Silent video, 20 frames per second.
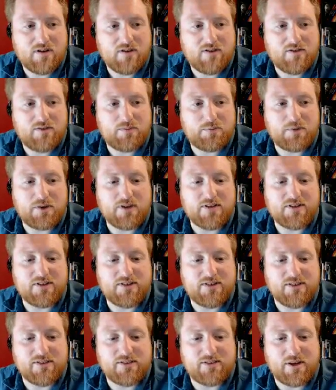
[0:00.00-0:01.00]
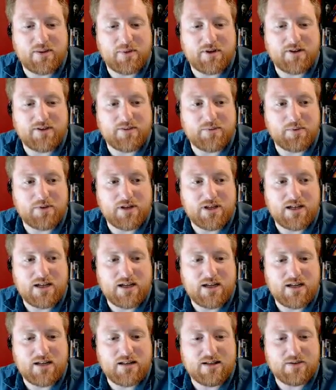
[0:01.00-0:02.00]
Sprint until stamina
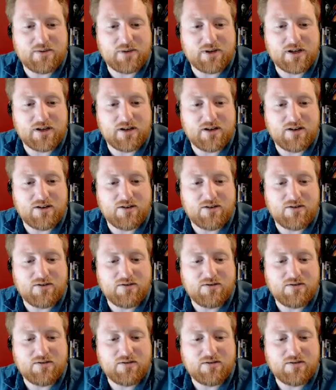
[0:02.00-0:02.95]
depleted. There we go.